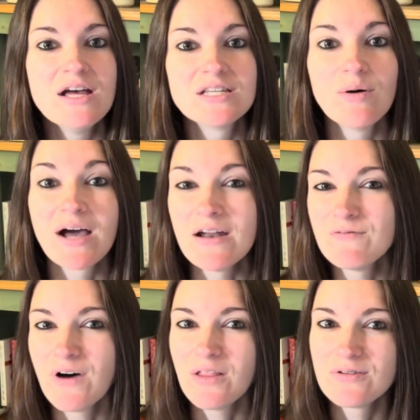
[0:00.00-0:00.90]
So it kind of
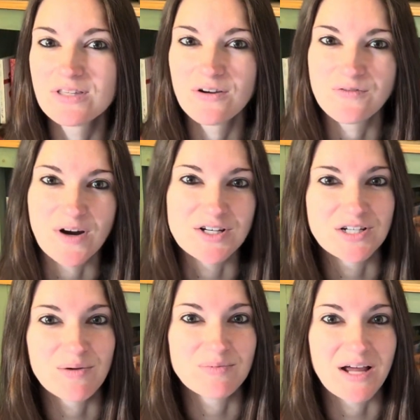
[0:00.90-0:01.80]
follows their
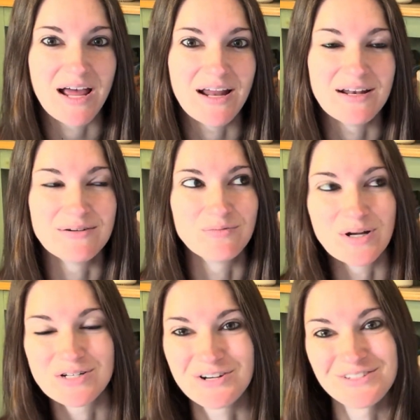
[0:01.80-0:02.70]
friendship and
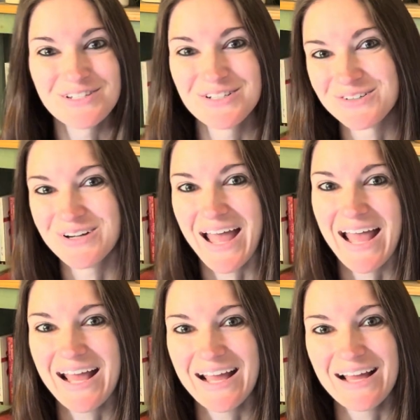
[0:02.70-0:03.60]
what turns into
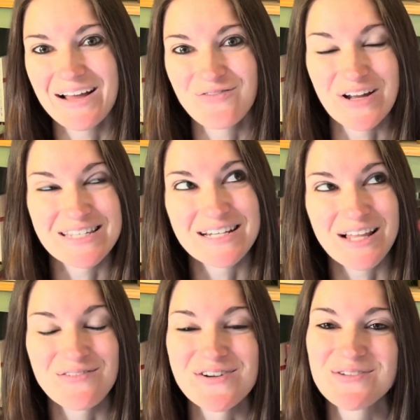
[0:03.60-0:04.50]
a friends to
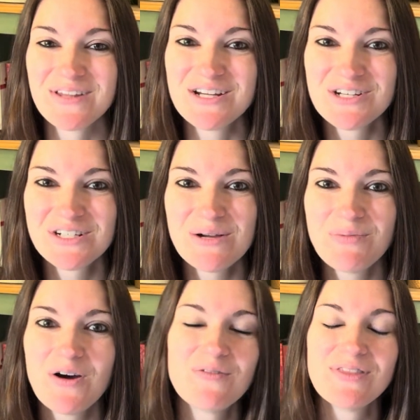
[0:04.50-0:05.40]
lovers relationship
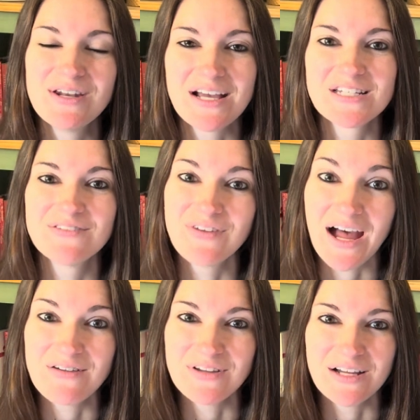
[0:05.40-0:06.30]
over the next
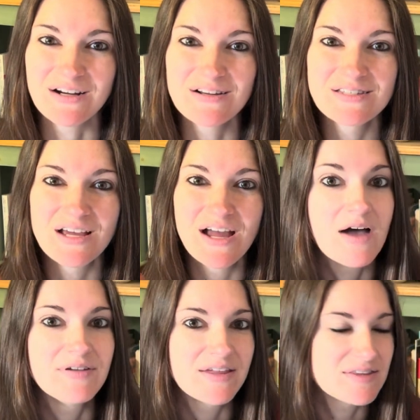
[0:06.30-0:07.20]
5 years. I
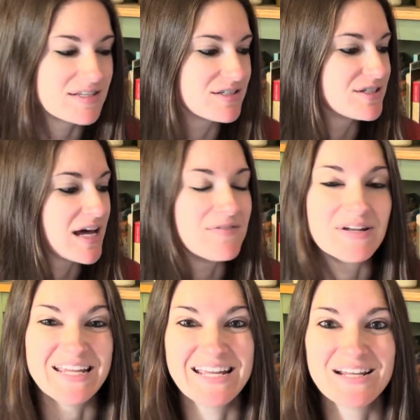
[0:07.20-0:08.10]
feel like this is just kind of a
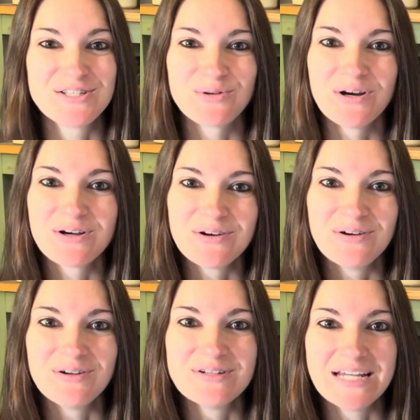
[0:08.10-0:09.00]
neat
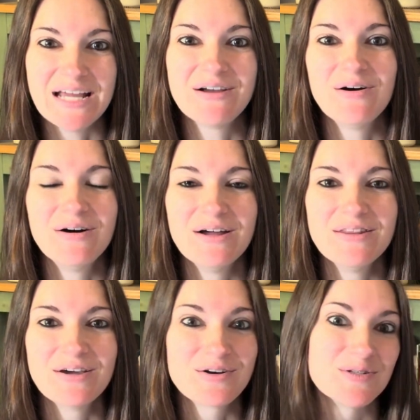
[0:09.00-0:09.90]
historical take
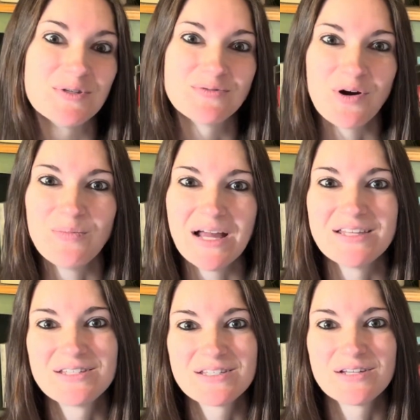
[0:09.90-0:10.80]
on the Christmas
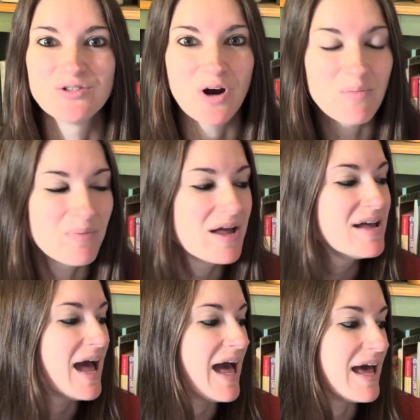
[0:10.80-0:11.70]
romance trope,
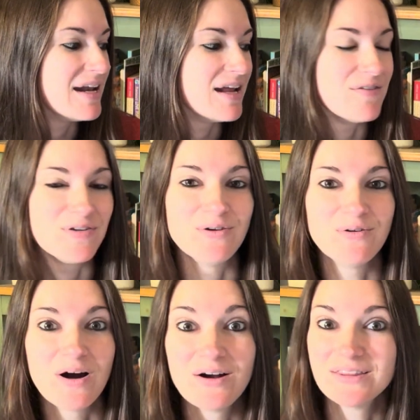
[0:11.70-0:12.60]
and if you
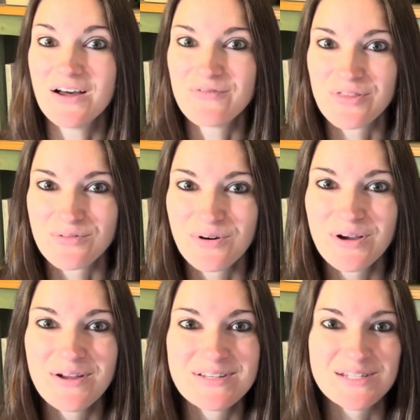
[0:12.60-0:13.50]
are in love with the
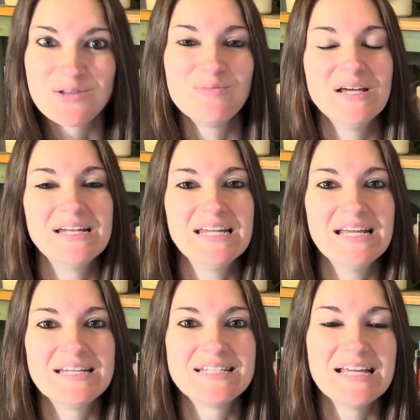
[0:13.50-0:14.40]
royals, this would be a
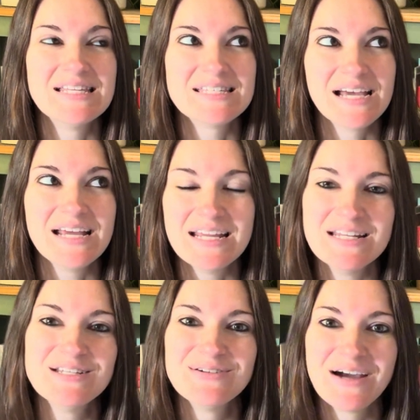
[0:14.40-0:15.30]
neat insight
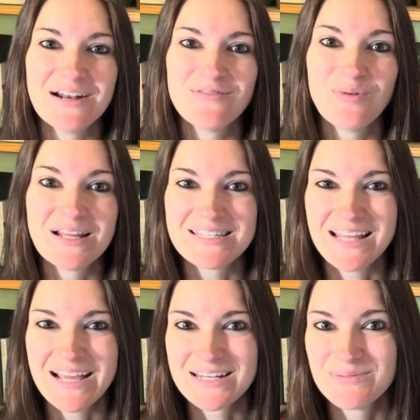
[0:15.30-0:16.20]
into kind of what it's
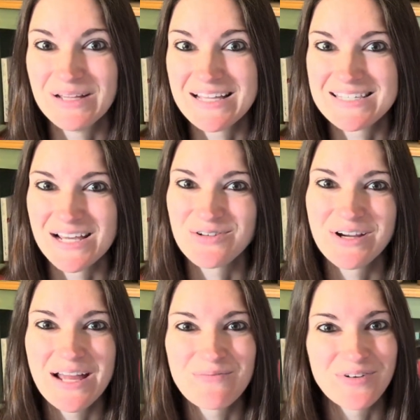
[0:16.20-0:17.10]
like to be at
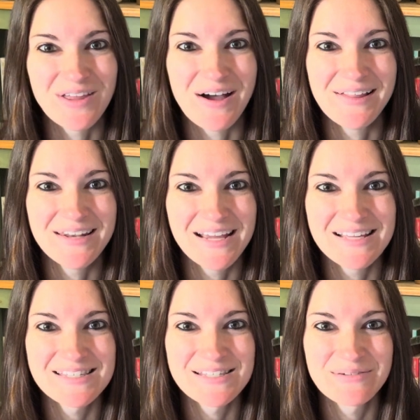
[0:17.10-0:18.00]
Sandringham for the
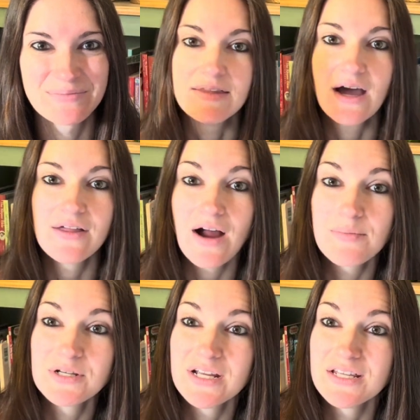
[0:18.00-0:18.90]
holidays. The other
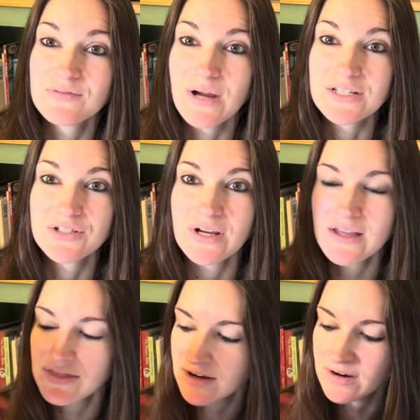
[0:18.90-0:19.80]
option is Red
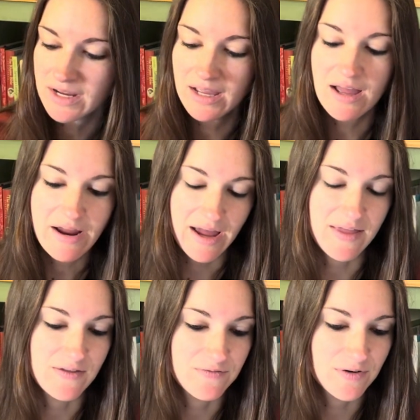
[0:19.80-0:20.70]
String Theory,
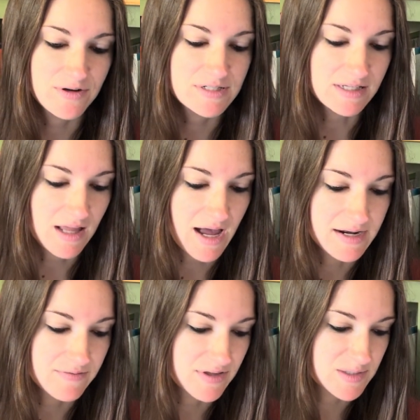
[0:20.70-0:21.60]
and the first line
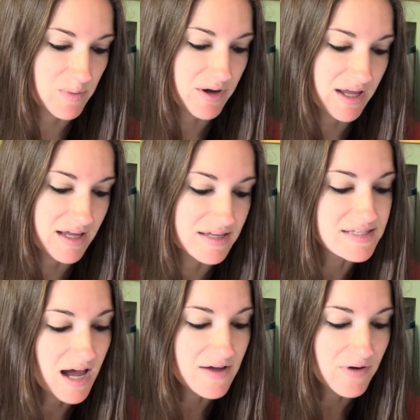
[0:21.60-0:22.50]
of this book is,
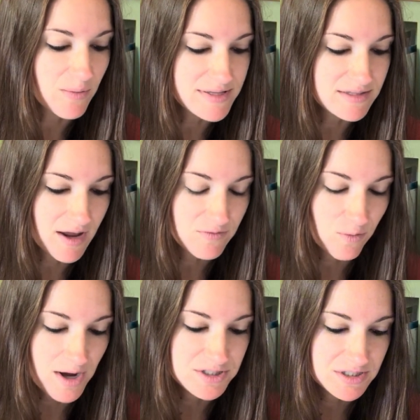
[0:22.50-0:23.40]
I've always thought of
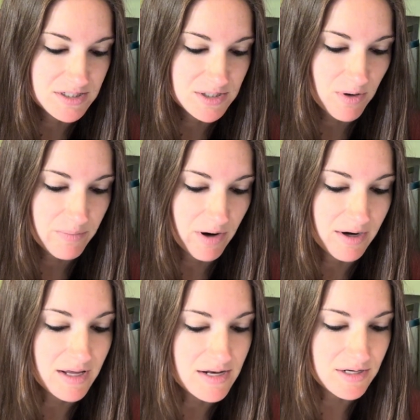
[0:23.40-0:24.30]
Washington Square
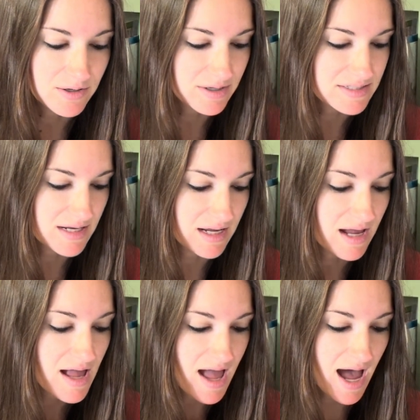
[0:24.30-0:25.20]
Park in New York City
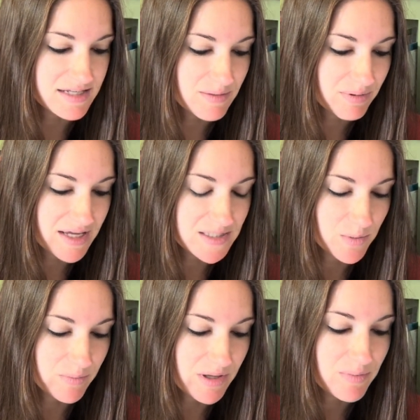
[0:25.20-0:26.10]
as a place
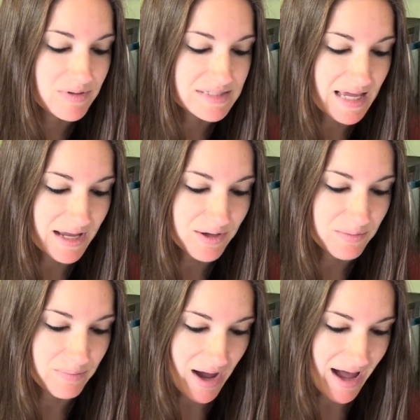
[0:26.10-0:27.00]
where people say
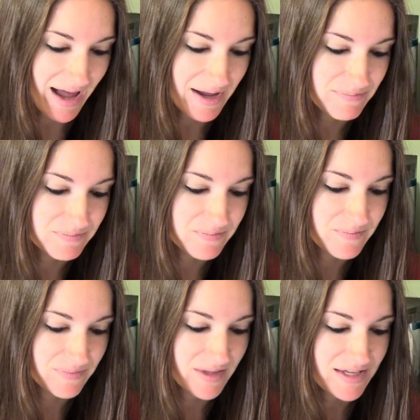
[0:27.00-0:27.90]
goodbye.
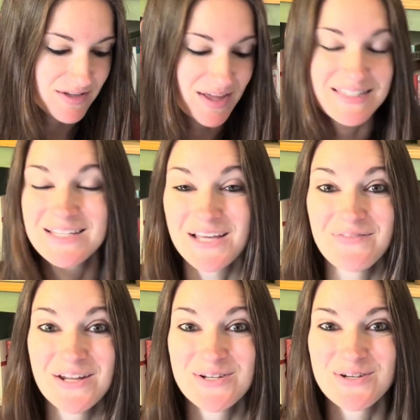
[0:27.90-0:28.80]
So that sets off
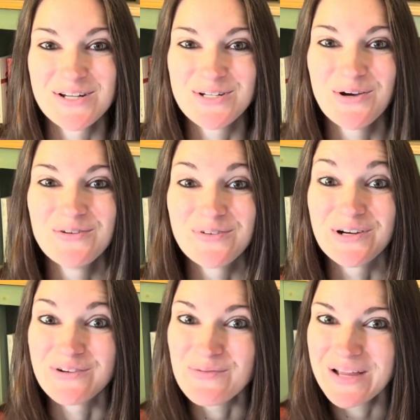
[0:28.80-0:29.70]
an interesting tone for a
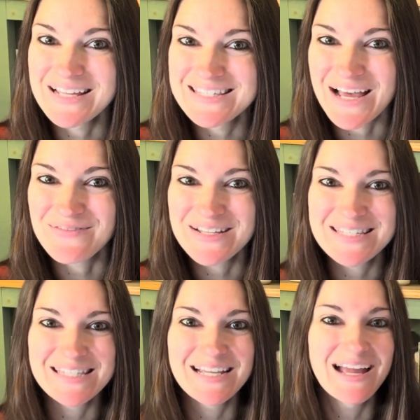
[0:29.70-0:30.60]
romance,
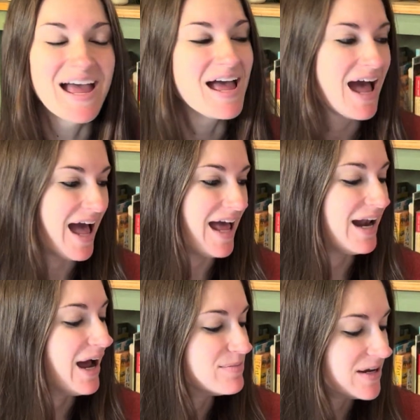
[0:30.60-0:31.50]
obviously,
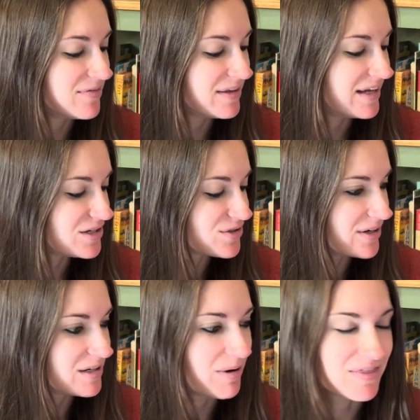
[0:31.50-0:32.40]
and I'm definitely
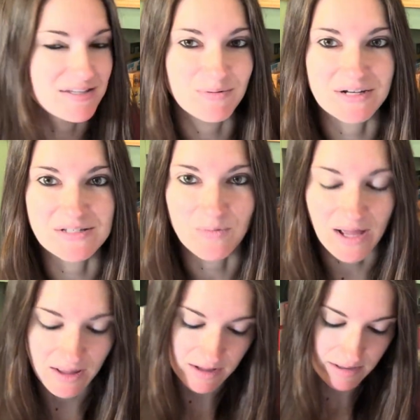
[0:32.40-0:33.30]
intrigued by this one as
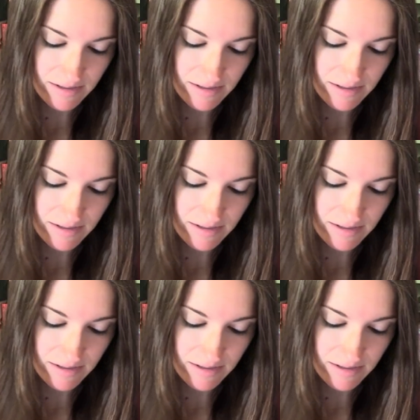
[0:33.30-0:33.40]
well.